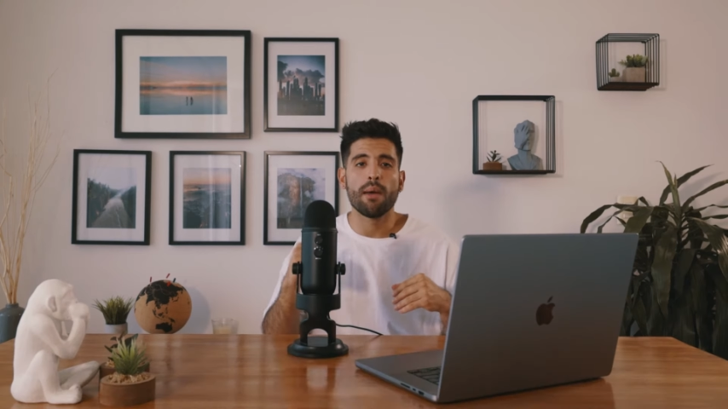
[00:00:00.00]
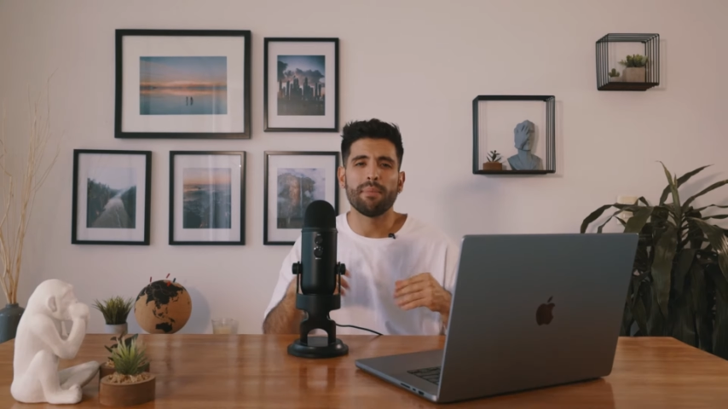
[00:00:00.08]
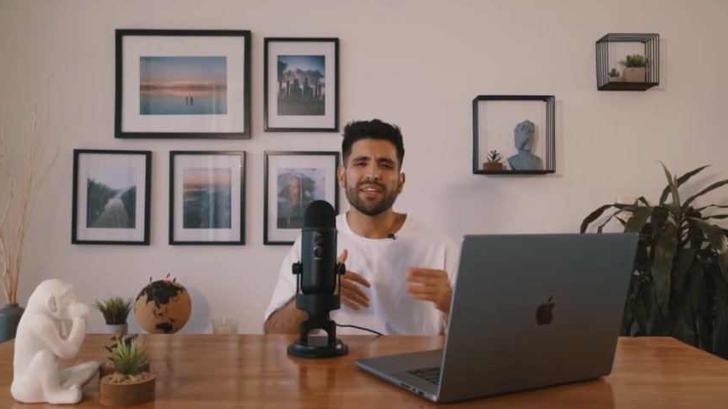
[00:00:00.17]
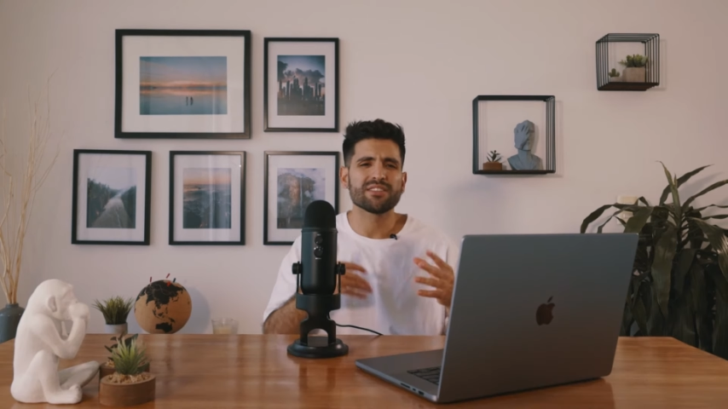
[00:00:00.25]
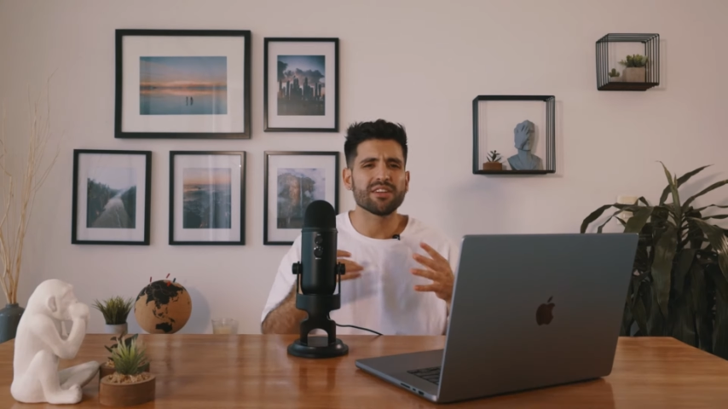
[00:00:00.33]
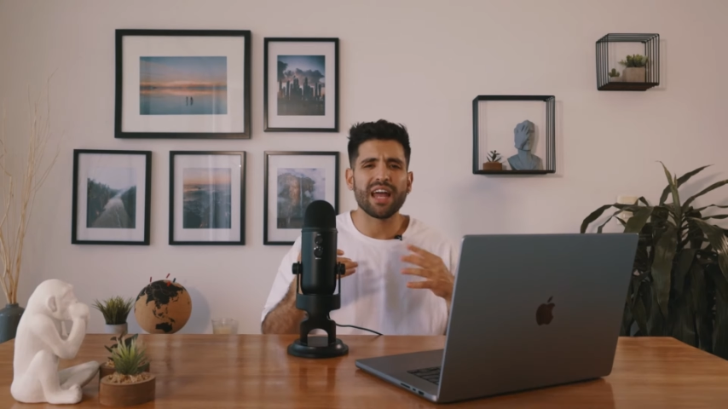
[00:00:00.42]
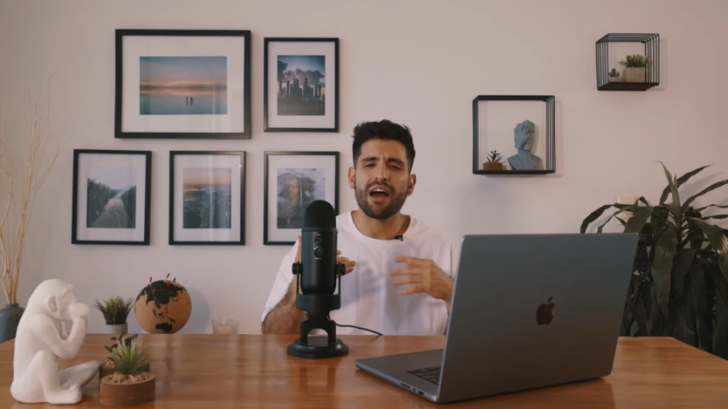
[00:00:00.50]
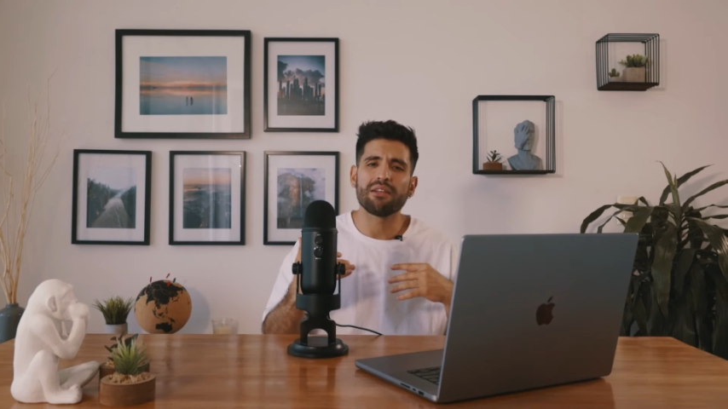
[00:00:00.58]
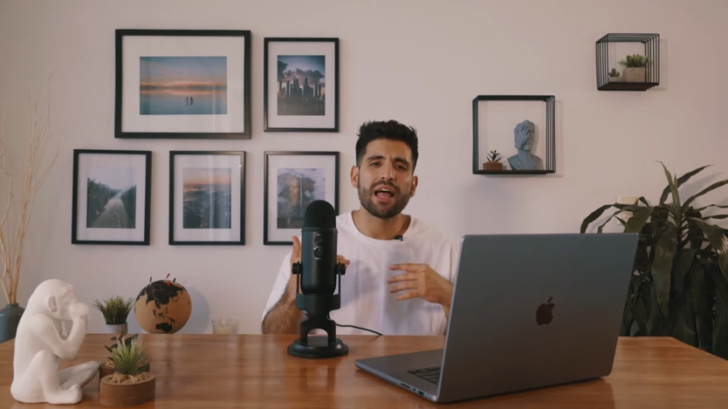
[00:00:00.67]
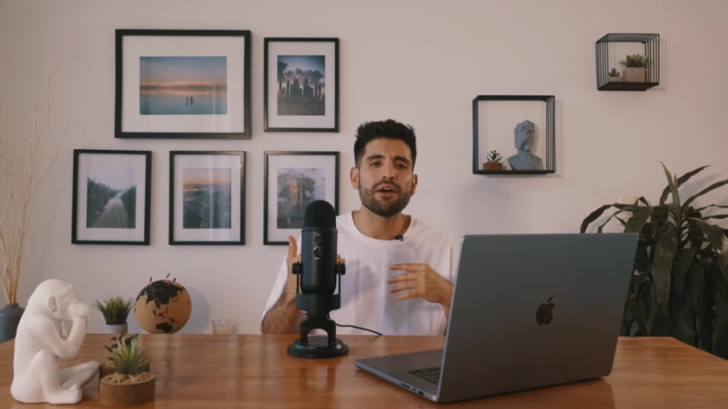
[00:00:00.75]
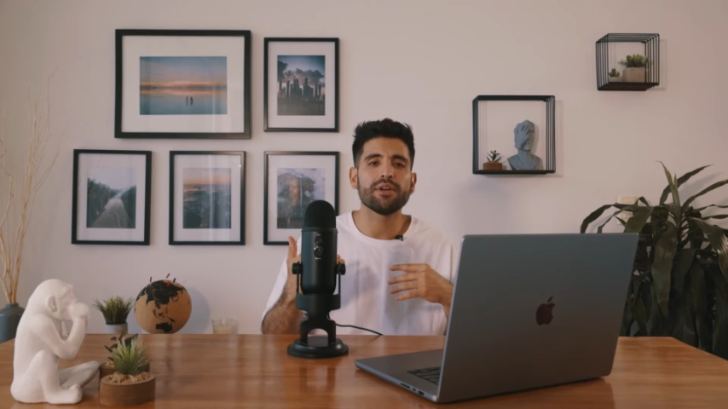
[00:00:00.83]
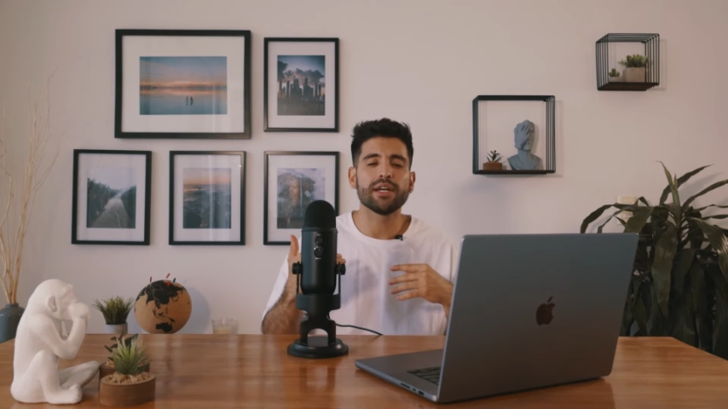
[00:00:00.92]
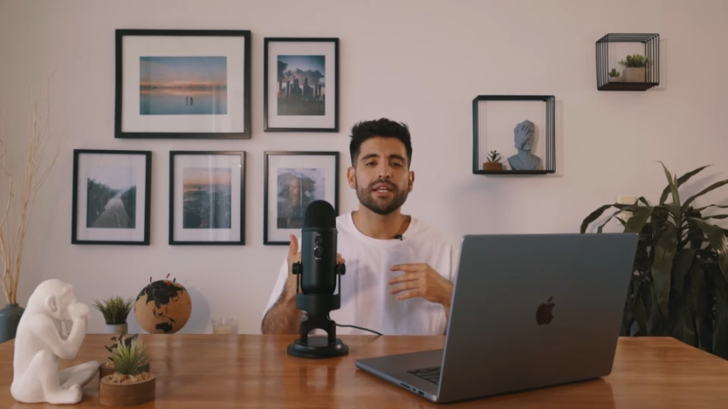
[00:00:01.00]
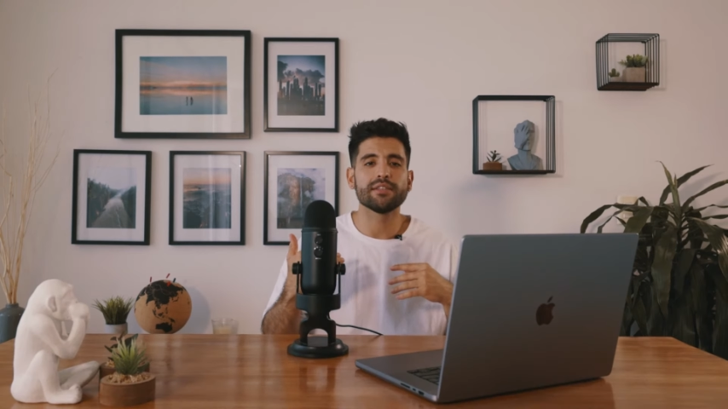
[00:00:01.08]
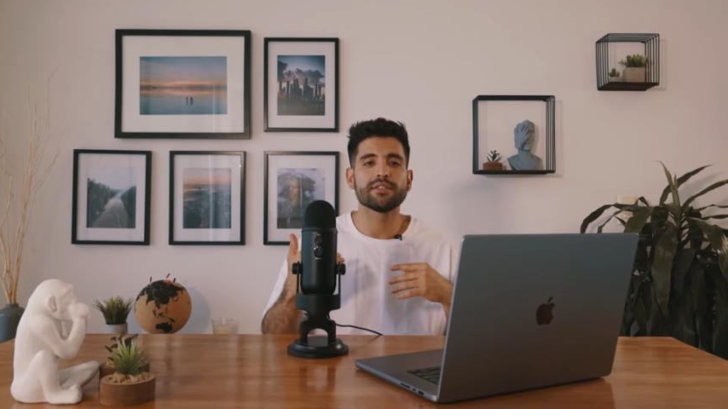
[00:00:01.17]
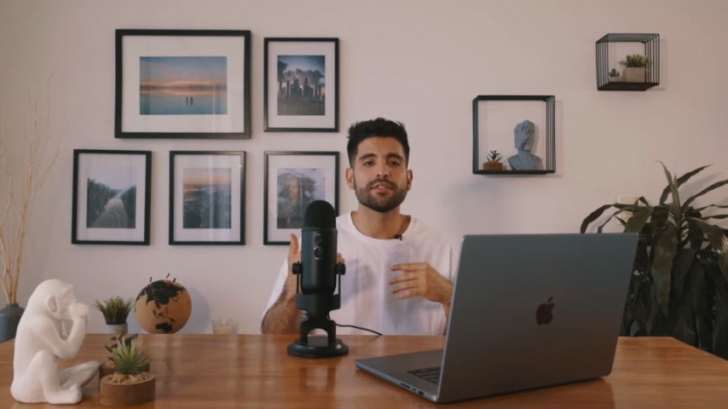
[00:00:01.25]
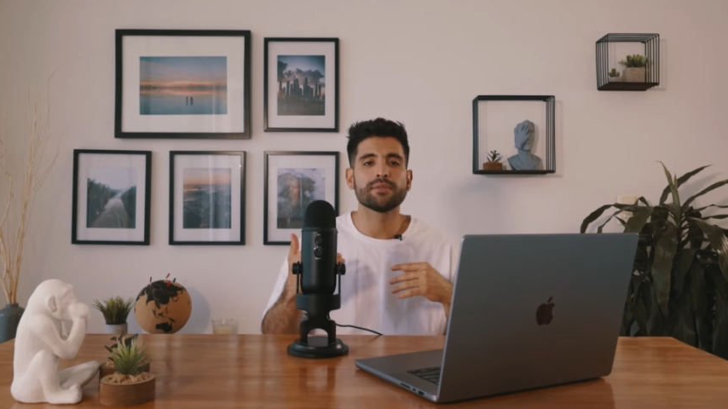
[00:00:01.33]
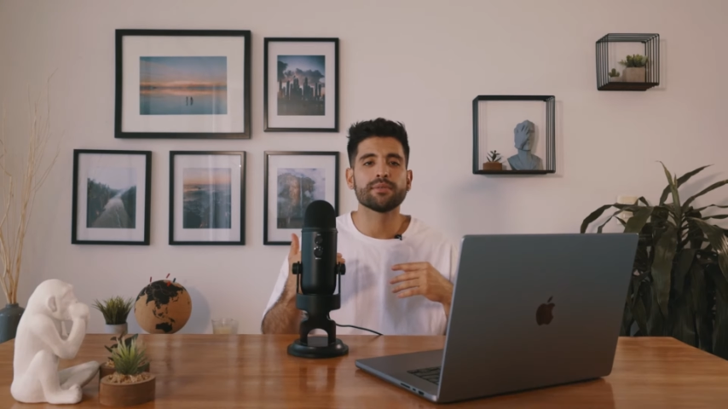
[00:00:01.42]
based on how loud it
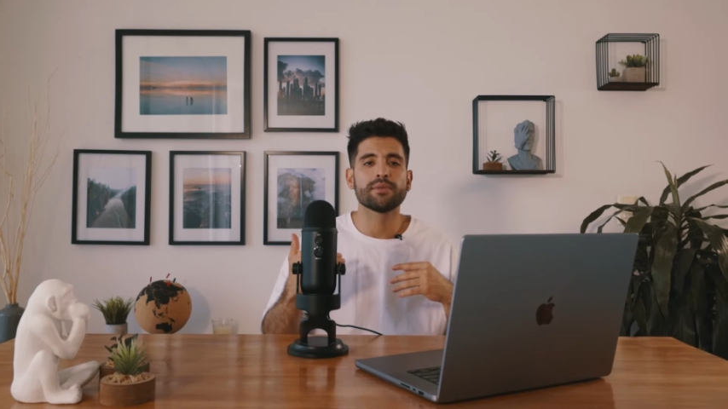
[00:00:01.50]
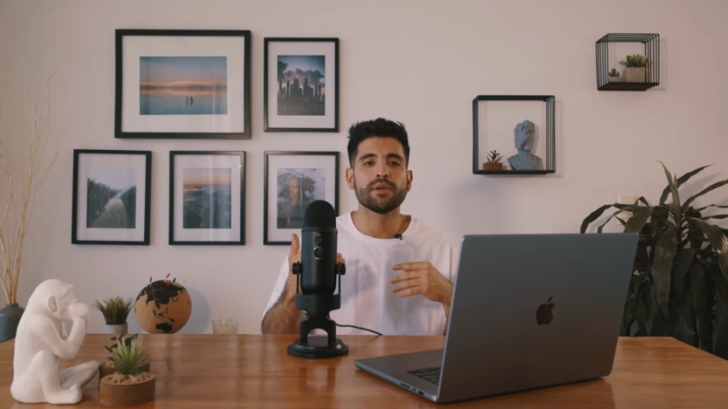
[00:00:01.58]
is.